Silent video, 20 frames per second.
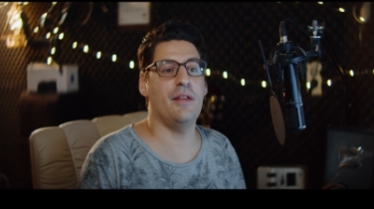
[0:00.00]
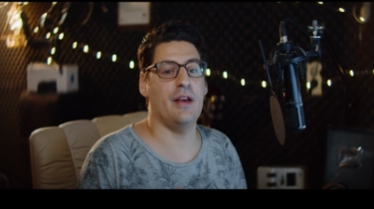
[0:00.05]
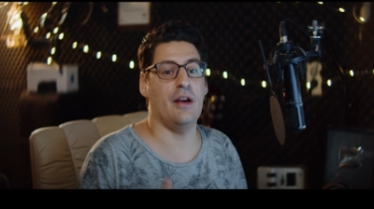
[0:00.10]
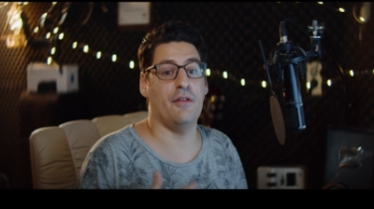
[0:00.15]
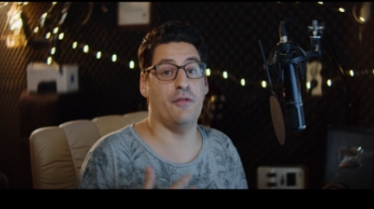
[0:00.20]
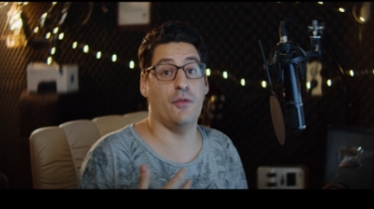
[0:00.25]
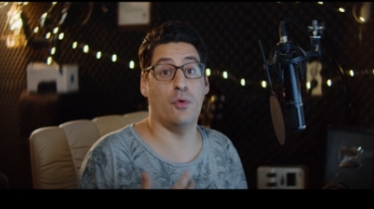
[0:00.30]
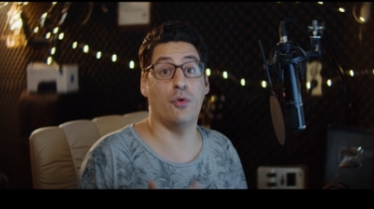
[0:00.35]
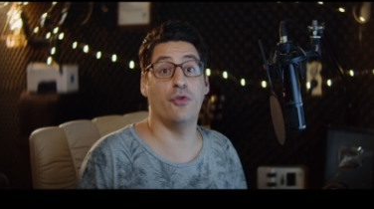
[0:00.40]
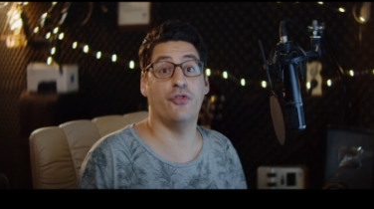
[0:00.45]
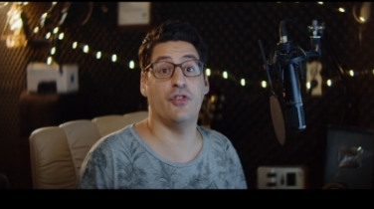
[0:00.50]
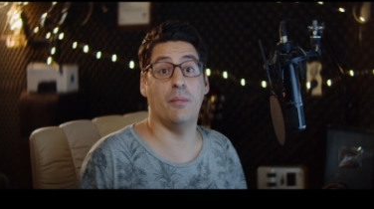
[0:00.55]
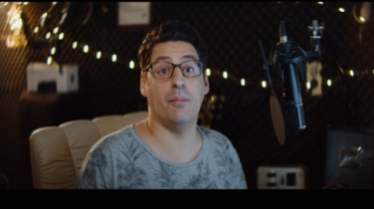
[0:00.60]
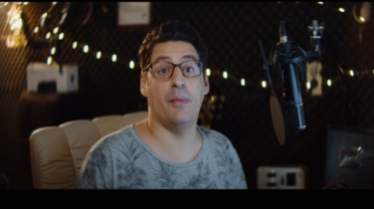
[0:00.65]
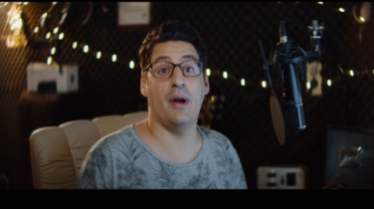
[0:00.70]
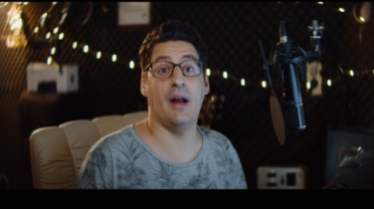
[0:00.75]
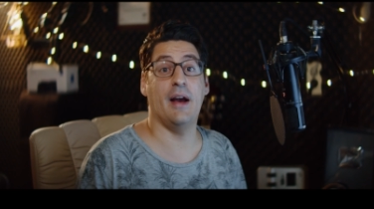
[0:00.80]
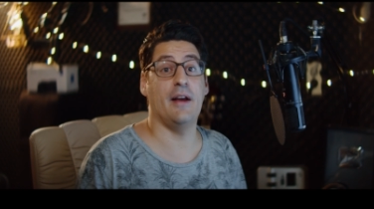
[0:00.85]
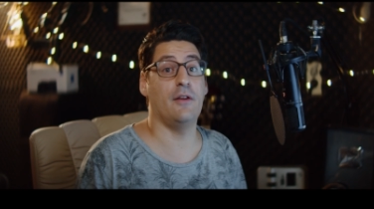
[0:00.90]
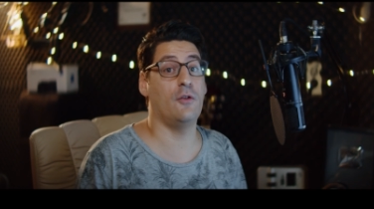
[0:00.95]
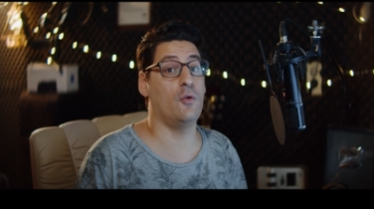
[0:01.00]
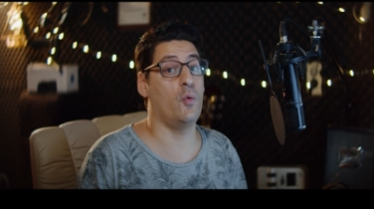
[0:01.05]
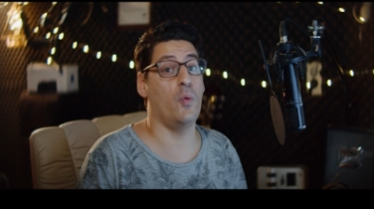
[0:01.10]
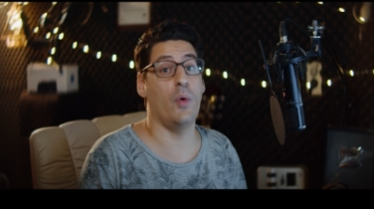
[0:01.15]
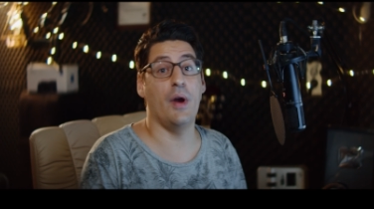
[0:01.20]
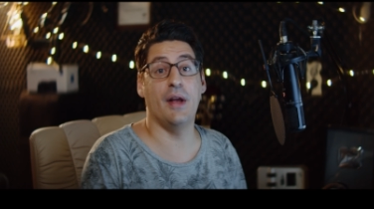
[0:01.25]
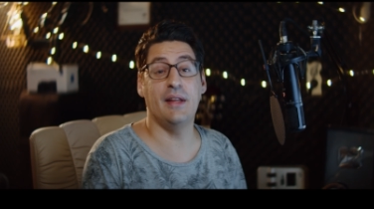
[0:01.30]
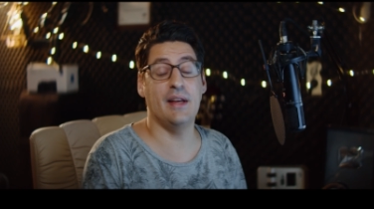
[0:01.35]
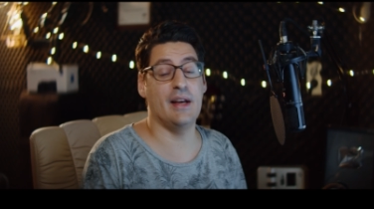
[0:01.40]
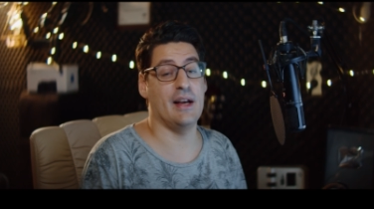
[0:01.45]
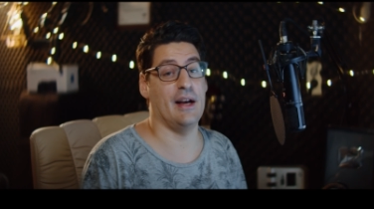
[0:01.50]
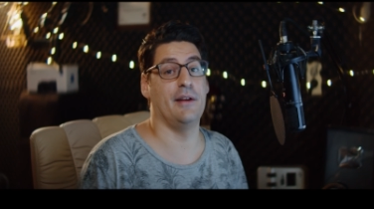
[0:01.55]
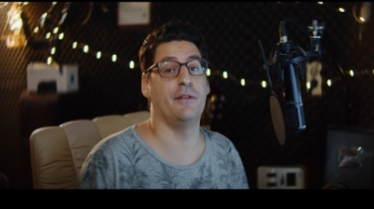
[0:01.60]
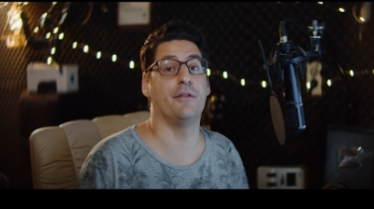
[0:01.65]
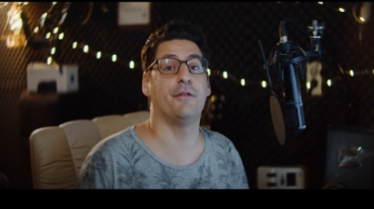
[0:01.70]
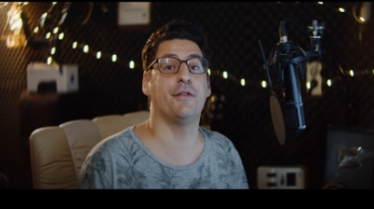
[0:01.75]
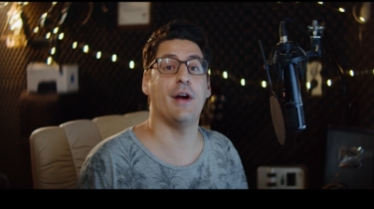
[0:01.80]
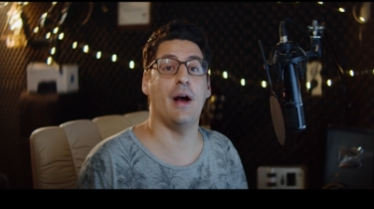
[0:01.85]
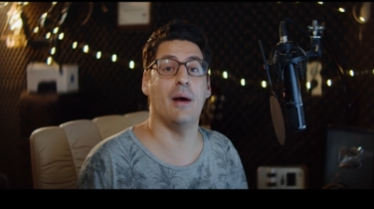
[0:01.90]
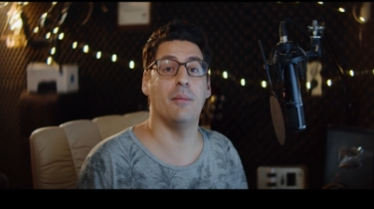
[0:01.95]
they of course apply to any kind
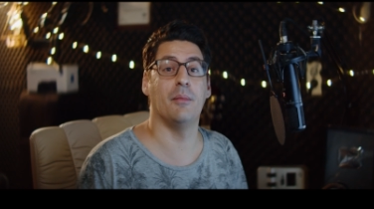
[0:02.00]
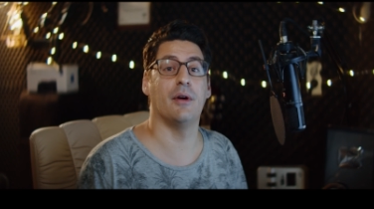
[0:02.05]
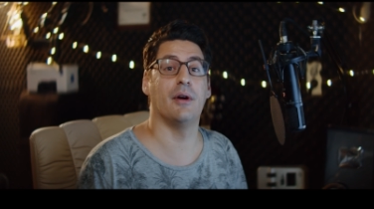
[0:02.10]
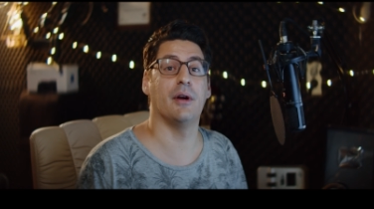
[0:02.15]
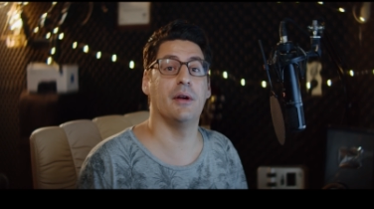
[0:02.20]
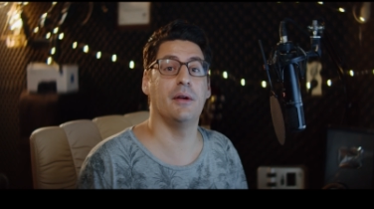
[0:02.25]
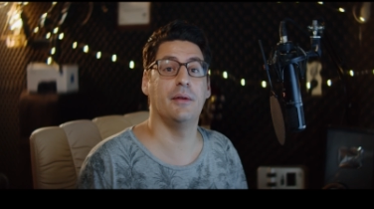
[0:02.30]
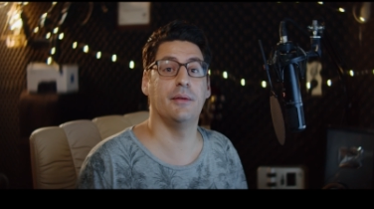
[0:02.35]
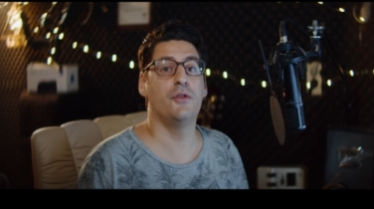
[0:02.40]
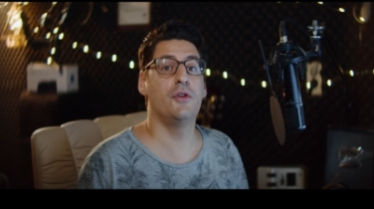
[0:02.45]
of camera.